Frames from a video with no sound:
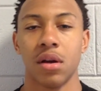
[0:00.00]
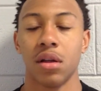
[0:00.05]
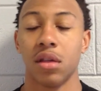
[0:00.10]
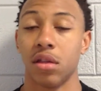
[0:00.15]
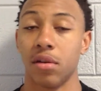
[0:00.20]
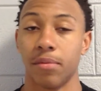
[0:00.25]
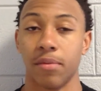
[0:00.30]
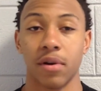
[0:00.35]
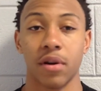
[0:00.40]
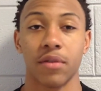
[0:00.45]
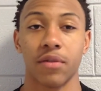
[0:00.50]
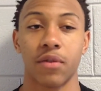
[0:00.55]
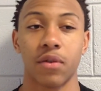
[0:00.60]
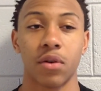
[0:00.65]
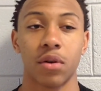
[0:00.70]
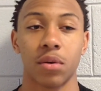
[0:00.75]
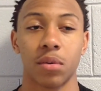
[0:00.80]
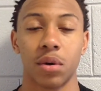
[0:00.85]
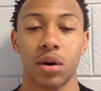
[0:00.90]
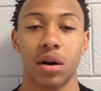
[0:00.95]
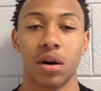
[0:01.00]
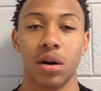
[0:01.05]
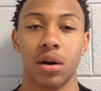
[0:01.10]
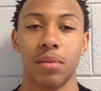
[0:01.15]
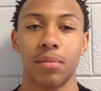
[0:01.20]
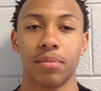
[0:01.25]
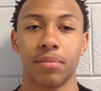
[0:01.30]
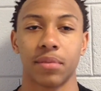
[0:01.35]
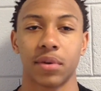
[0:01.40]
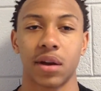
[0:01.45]
Jabril Ford with
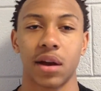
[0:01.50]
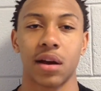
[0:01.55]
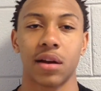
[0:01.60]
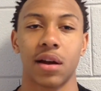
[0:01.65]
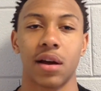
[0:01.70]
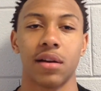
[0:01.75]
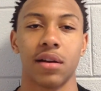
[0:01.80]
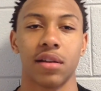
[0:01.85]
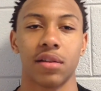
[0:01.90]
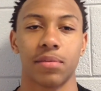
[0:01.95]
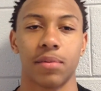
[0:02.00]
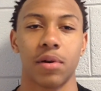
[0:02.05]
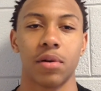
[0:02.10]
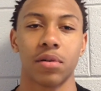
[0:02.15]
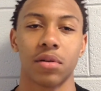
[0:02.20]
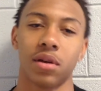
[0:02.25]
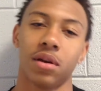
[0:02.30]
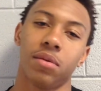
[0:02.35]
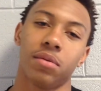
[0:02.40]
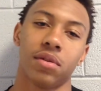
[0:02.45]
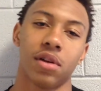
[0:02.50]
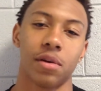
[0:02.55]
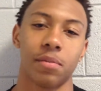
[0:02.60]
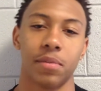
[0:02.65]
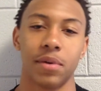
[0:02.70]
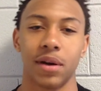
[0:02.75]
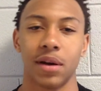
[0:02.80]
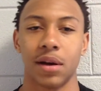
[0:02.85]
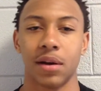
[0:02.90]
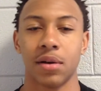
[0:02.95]
um, Carolina Exposure. He was
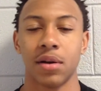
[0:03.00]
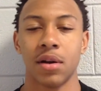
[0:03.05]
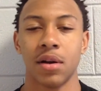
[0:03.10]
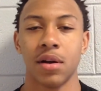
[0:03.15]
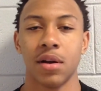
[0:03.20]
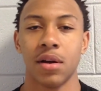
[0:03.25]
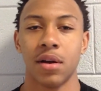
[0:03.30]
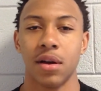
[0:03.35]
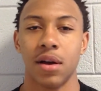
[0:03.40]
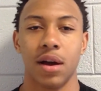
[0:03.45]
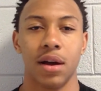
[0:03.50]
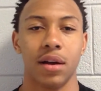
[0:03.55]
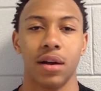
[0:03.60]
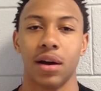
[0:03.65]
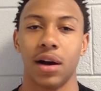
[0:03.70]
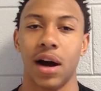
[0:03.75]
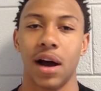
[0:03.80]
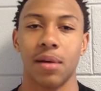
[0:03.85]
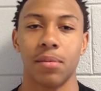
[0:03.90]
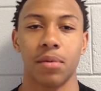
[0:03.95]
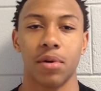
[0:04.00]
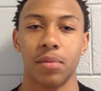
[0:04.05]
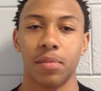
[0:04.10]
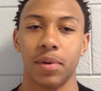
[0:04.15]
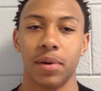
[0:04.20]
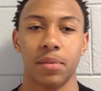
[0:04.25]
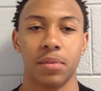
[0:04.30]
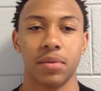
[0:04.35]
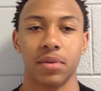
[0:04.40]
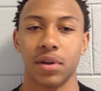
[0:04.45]
helping out you know, a lot more
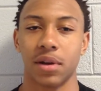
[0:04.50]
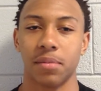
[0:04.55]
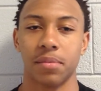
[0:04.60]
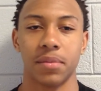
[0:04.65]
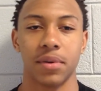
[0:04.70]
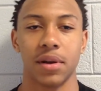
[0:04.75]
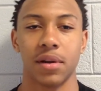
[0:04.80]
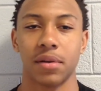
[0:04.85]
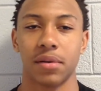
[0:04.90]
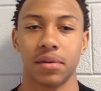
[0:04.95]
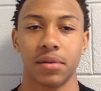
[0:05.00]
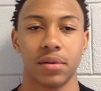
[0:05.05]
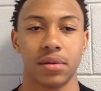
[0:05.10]
people up, you